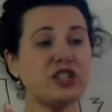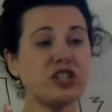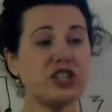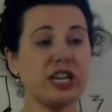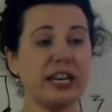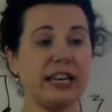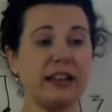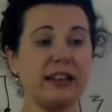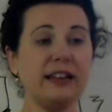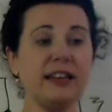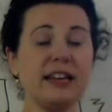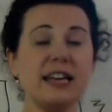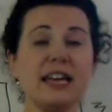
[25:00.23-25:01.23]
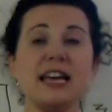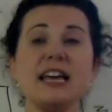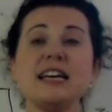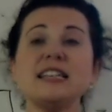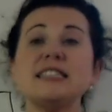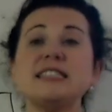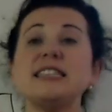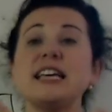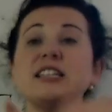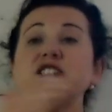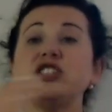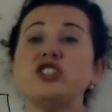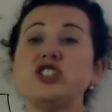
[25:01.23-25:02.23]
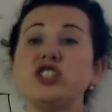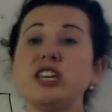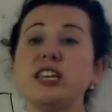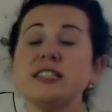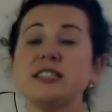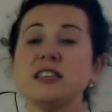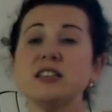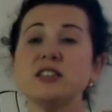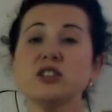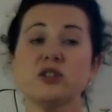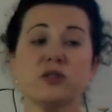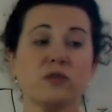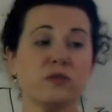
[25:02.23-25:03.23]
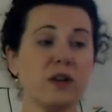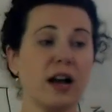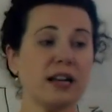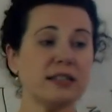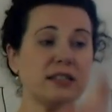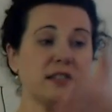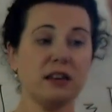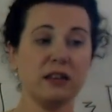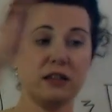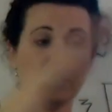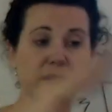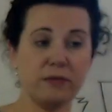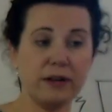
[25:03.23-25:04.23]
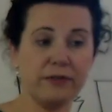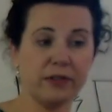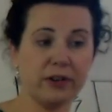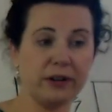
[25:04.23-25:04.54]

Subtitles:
chill since Jesus crossed the river.